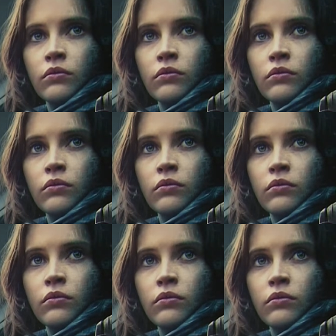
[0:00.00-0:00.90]

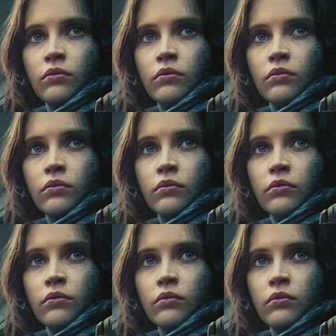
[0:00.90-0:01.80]

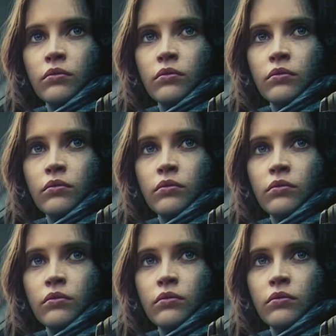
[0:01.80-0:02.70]

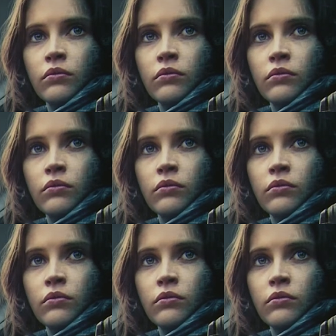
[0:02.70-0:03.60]

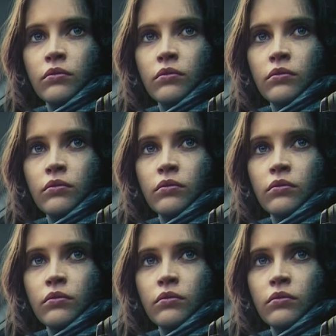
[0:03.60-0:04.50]

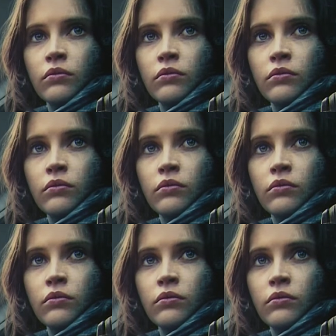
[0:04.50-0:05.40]
No words are spoken by the person on screen.